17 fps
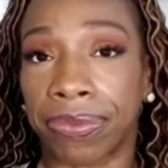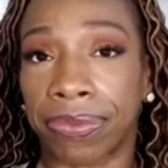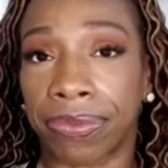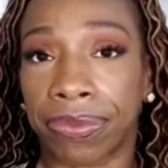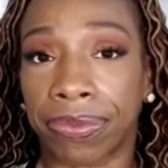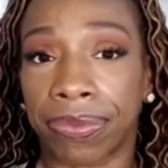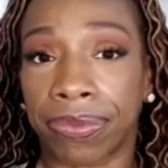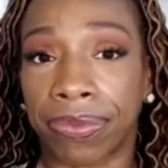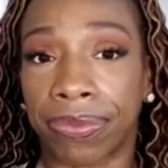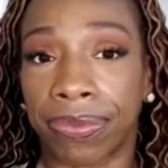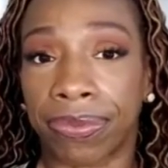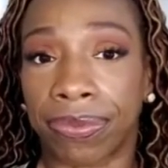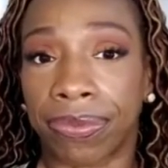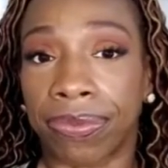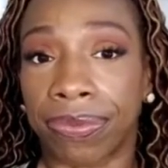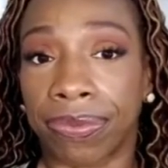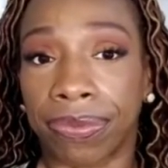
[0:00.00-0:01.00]

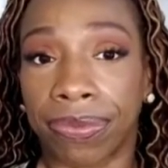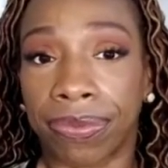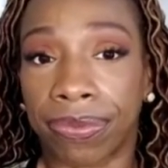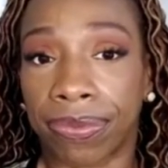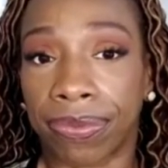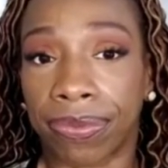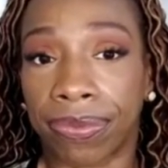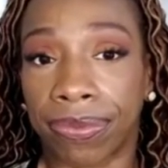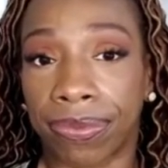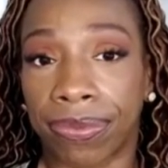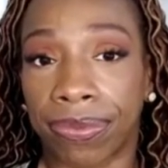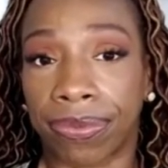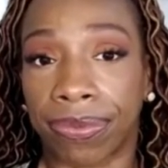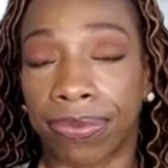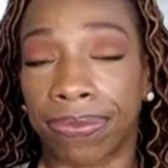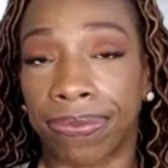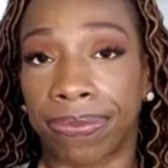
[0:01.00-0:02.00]

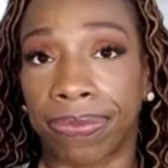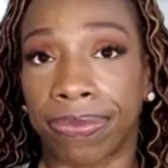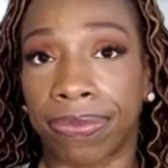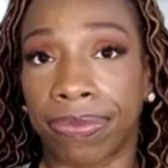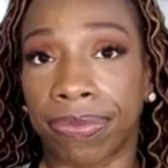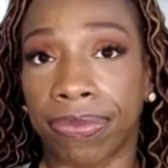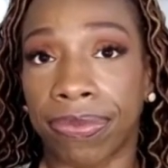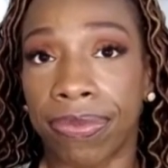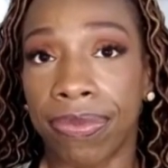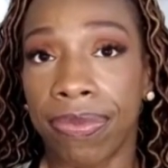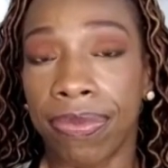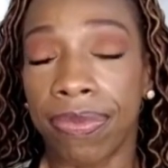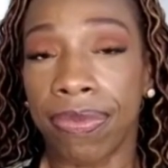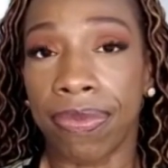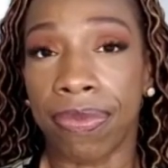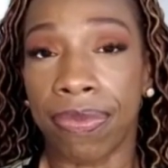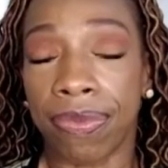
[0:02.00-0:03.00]

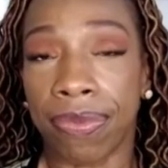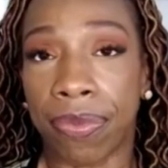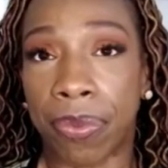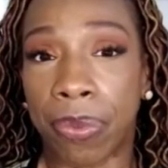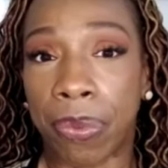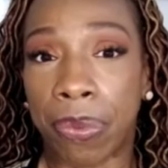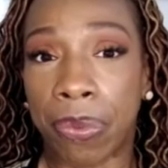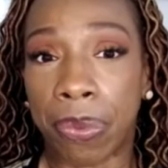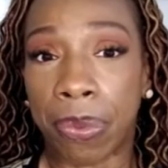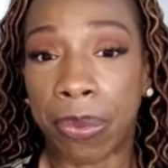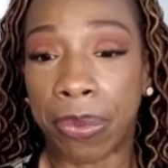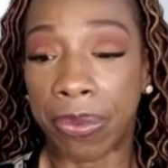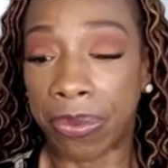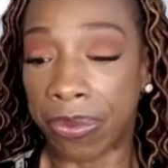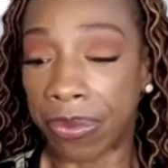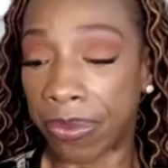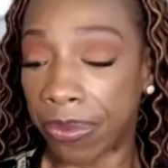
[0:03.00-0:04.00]

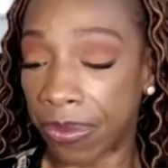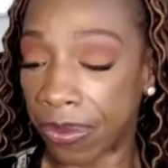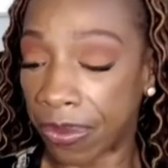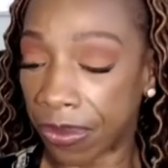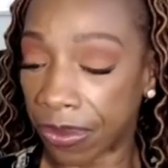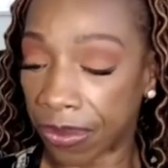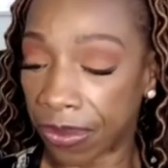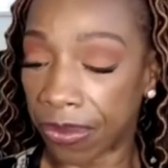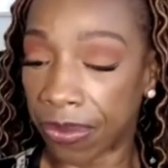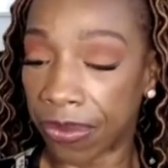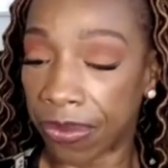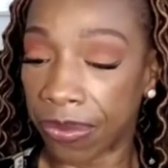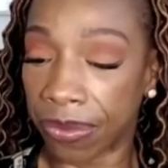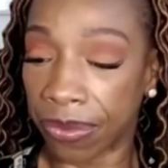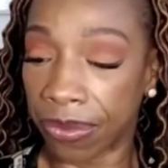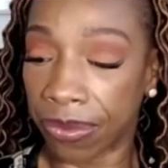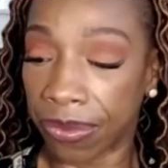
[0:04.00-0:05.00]

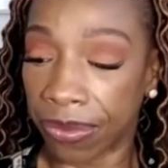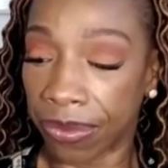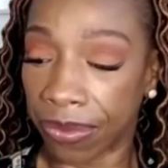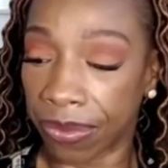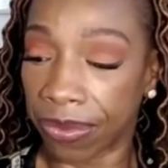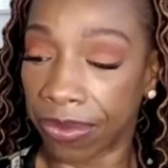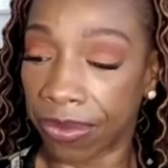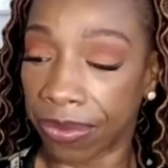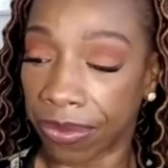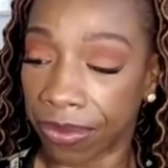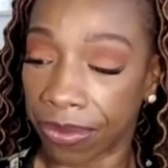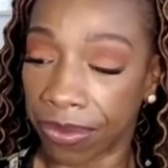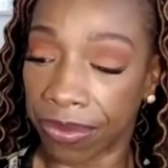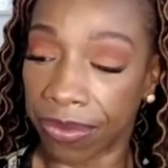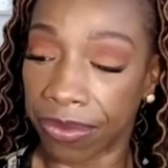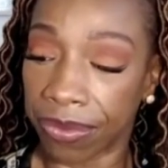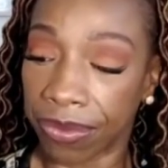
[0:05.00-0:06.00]

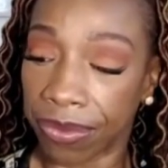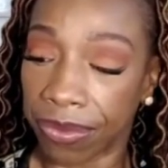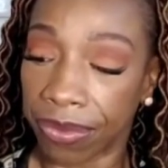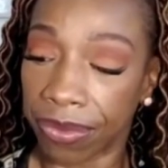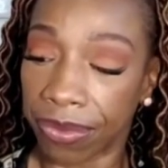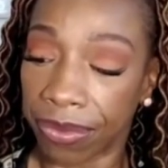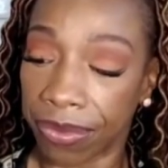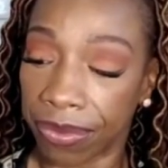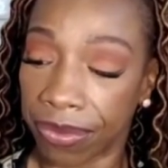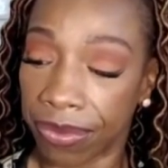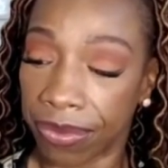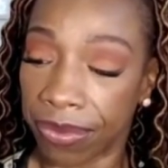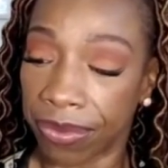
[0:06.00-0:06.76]
(not speaking)